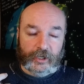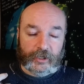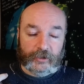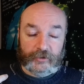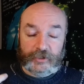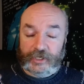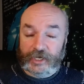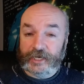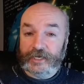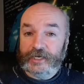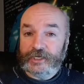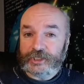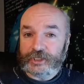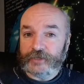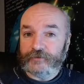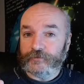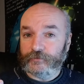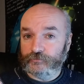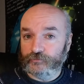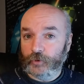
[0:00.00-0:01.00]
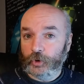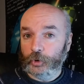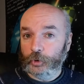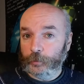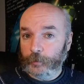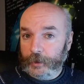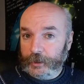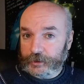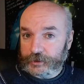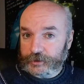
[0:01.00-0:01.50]
initially for
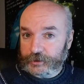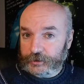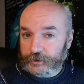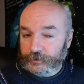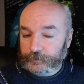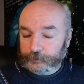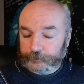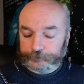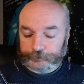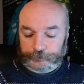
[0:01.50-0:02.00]
Rolemaster,